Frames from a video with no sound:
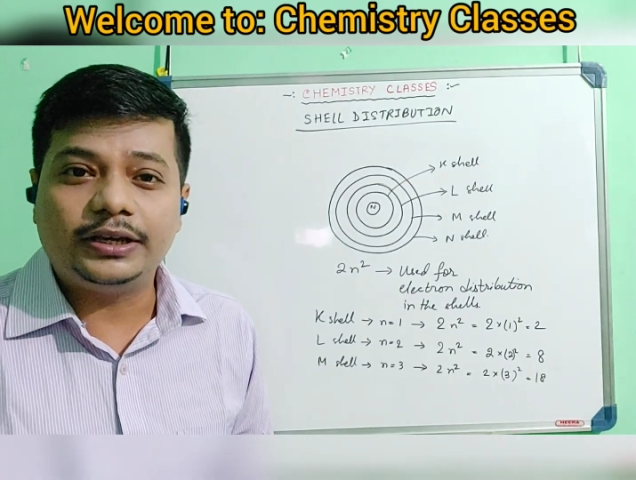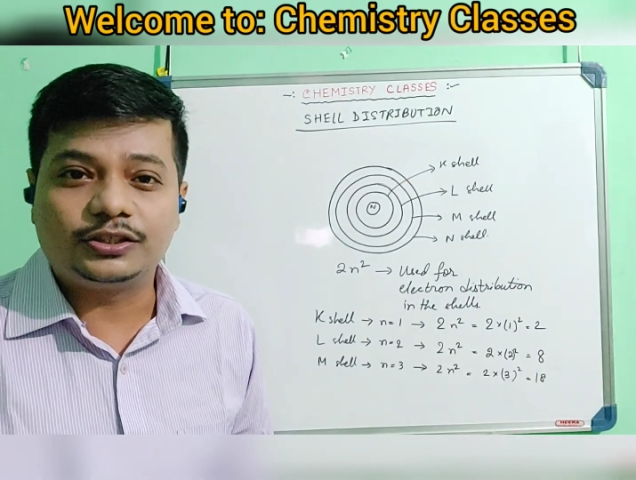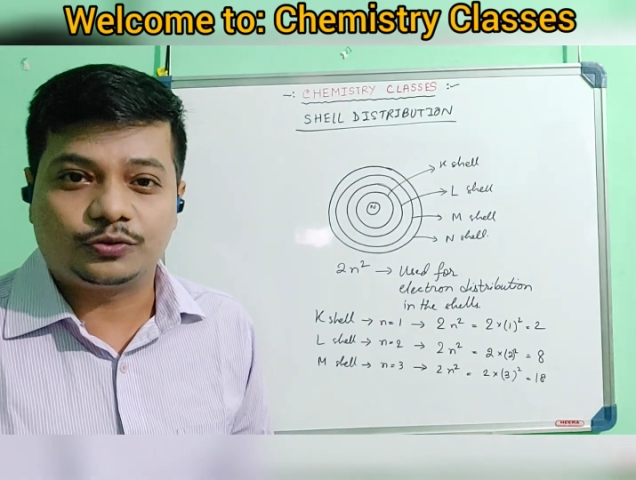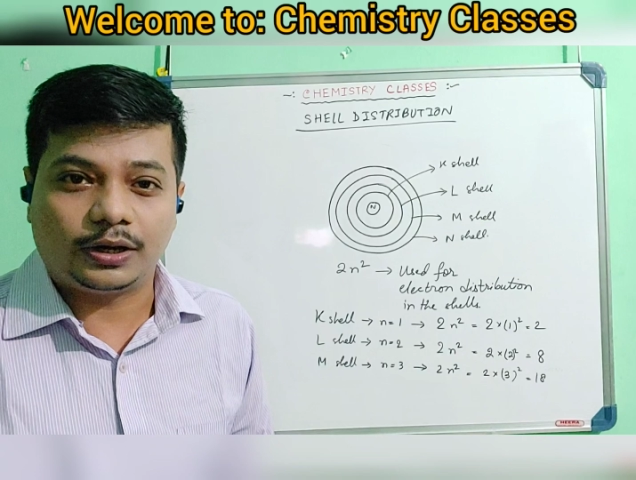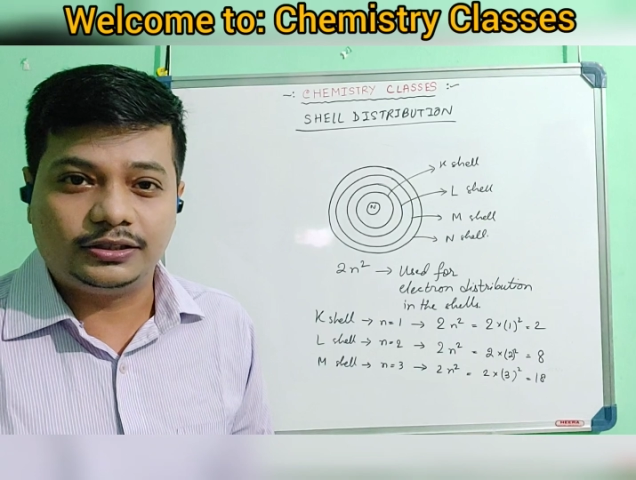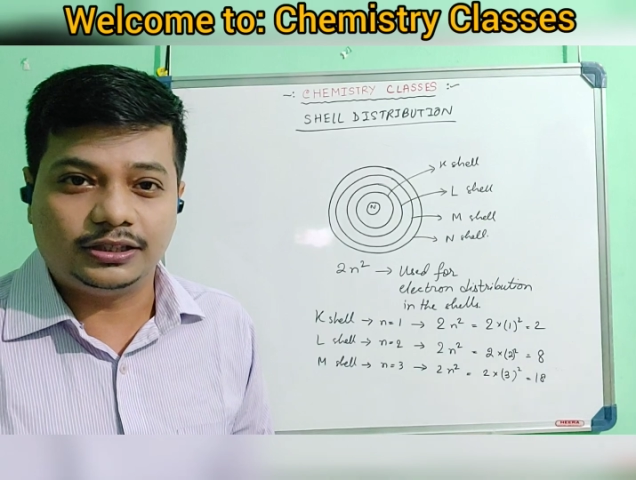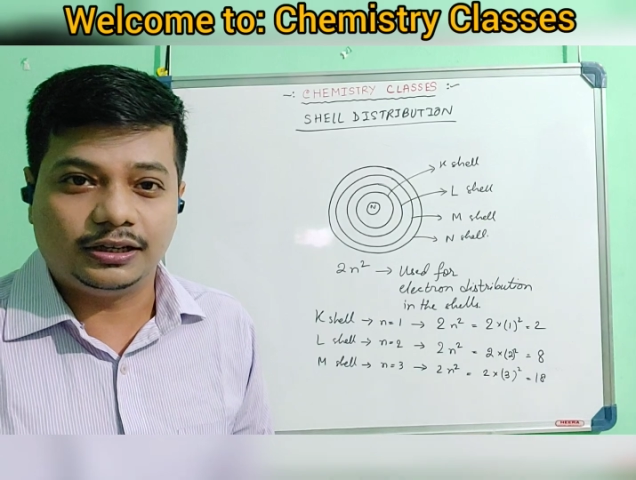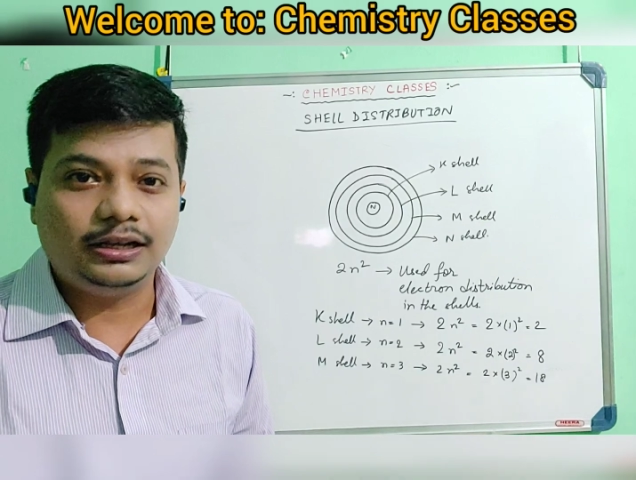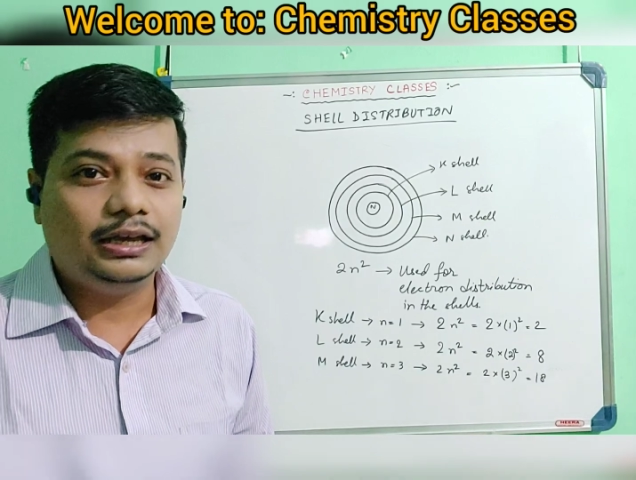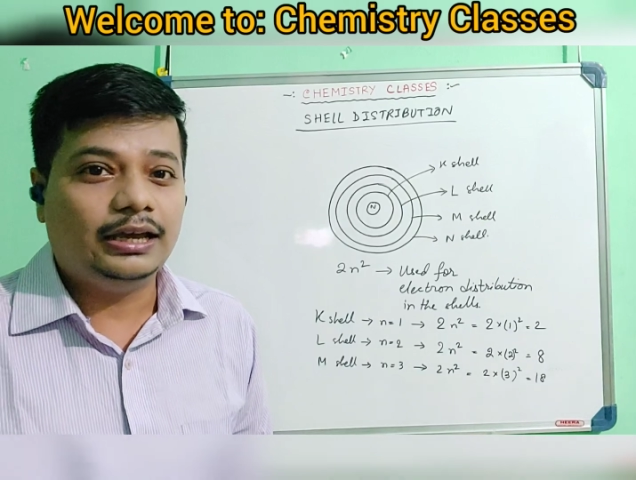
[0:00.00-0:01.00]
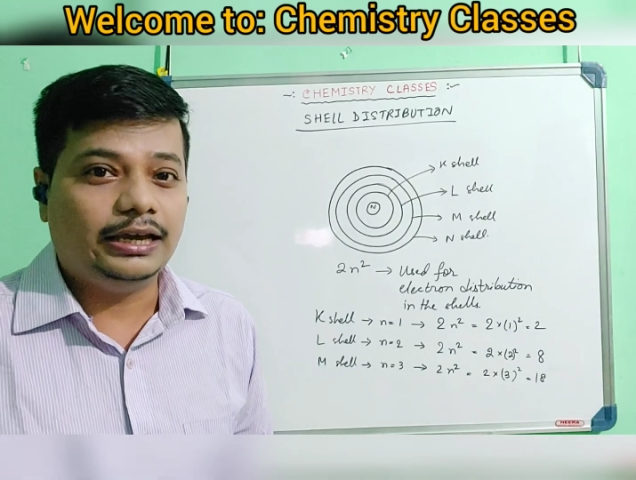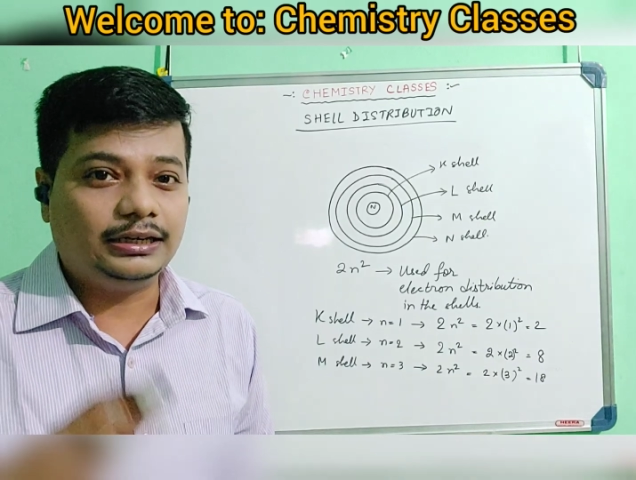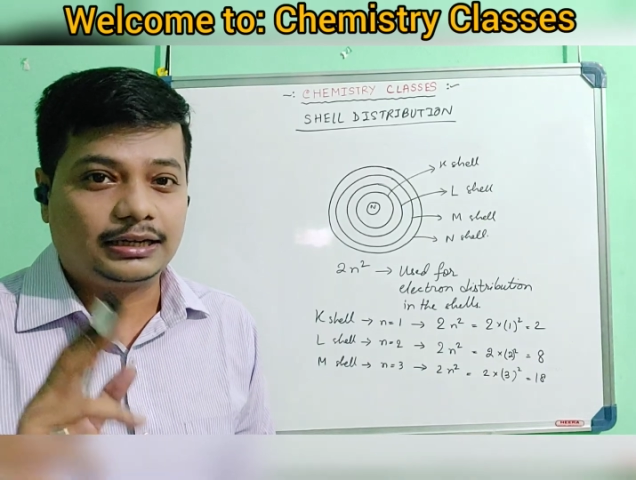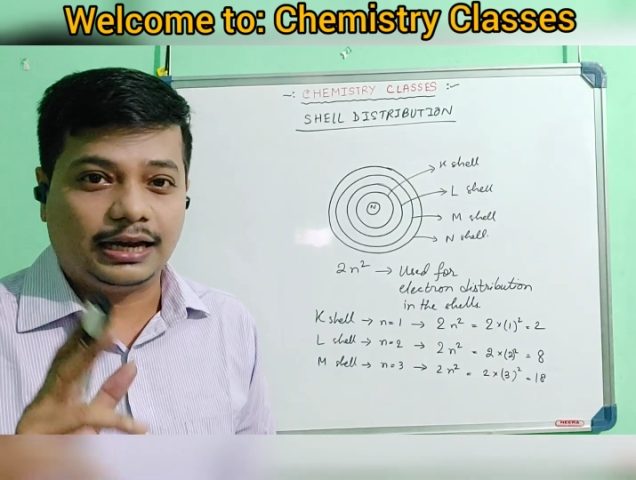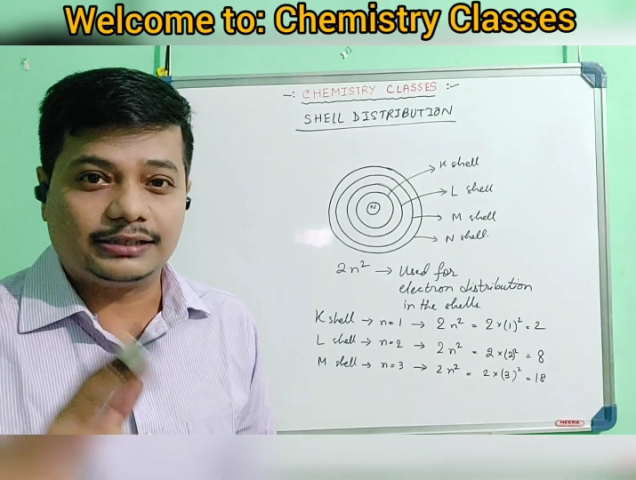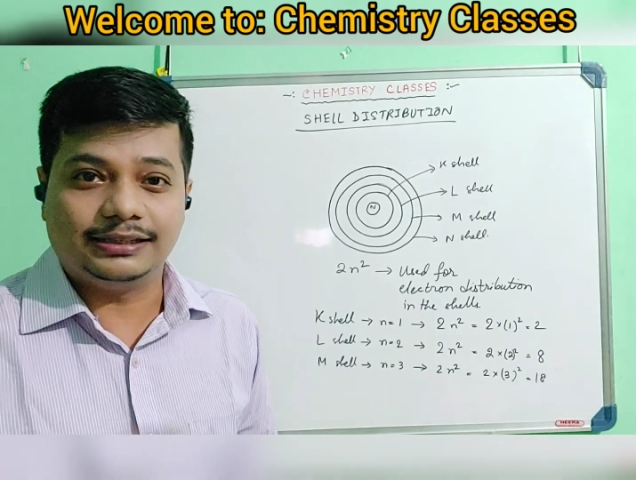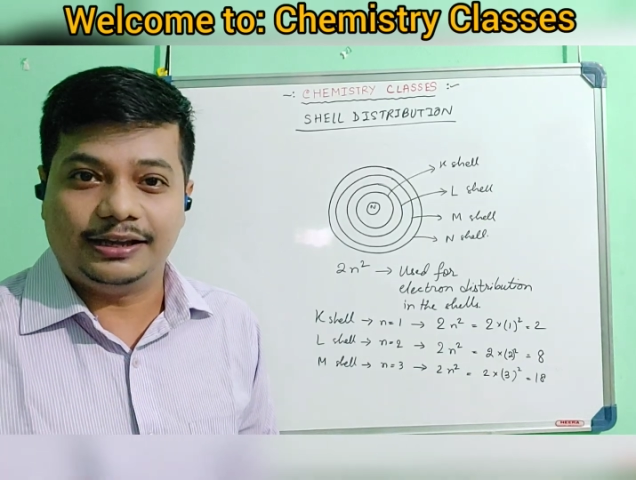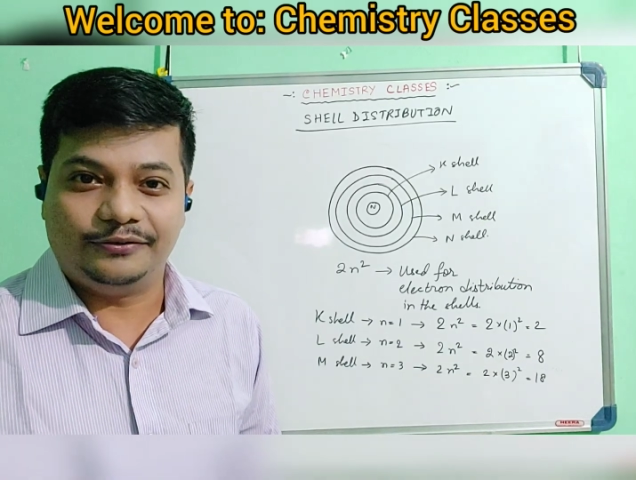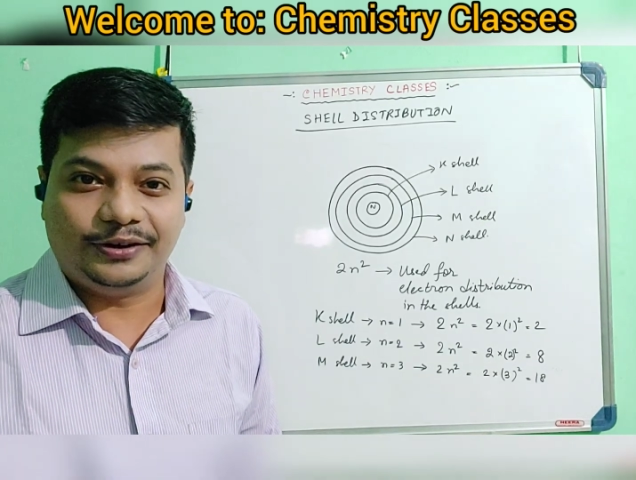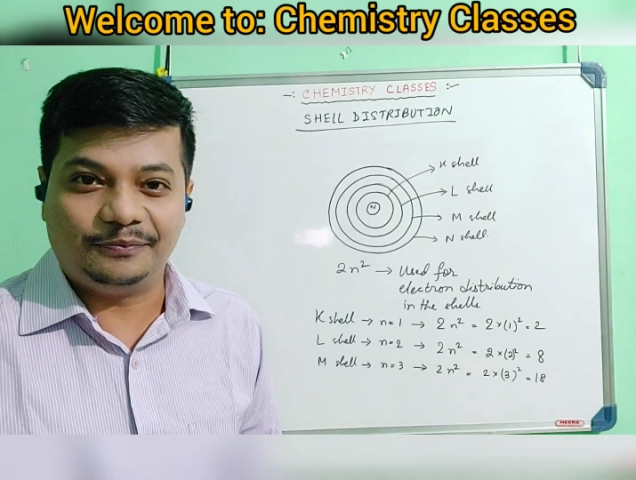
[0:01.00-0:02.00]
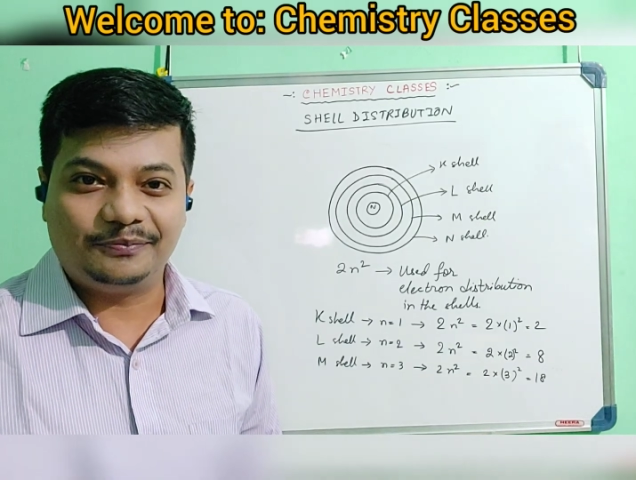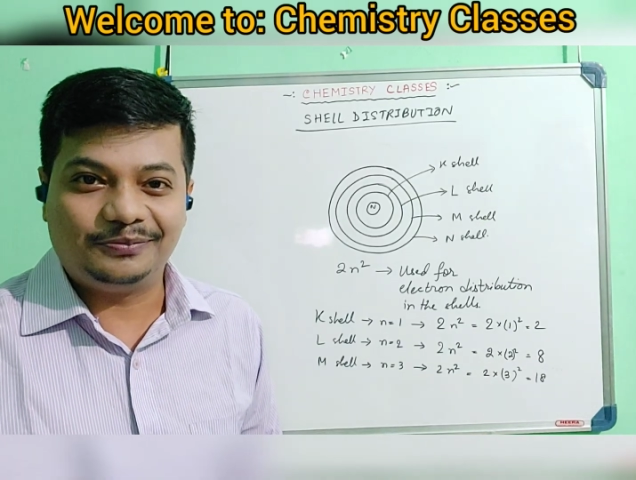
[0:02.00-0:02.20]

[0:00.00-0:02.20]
structure in class 11.